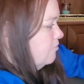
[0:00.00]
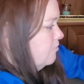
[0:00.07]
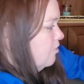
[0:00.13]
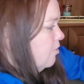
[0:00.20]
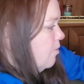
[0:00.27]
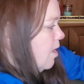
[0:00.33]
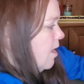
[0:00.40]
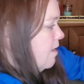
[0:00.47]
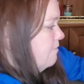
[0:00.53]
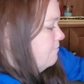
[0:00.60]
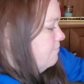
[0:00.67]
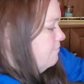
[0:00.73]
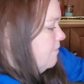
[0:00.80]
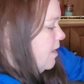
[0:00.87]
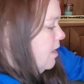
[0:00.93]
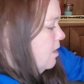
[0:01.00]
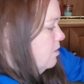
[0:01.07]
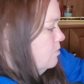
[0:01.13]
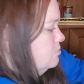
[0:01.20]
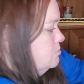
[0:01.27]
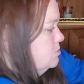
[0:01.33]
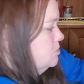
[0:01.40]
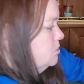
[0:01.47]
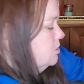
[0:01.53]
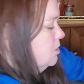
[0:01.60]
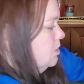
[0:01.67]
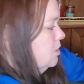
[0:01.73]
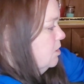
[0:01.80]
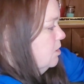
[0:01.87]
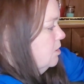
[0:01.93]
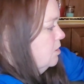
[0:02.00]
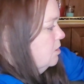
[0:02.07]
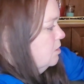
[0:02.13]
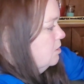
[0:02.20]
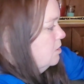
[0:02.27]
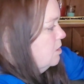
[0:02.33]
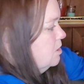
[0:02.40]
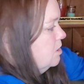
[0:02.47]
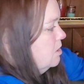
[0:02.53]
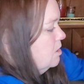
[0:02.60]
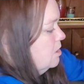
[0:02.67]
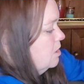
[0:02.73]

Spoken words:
So I found the